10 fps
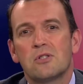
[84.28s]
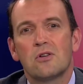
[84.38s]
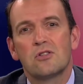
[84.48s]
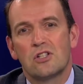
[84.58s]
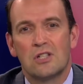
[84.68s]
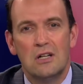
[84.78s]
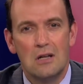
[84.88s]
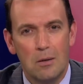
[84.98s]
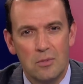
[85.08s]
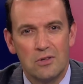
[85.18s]
search is a
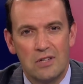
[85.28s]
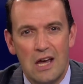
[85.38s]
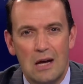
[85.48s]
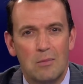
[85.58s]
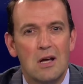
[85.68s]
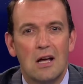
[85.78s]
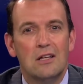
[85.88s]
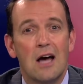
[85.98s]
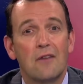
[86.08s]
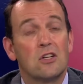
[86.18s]
numbers game,
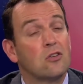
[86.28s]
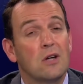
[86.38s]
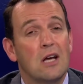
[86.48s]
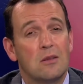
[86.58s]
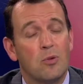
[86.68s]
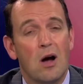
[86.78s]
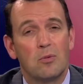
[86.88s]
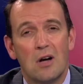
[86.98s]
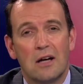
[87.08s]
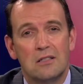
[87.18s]
and you have to create the
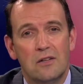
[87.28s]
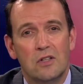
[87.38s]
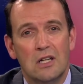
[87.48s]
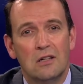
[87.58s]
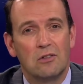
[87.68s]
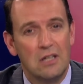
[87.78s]
proper activity and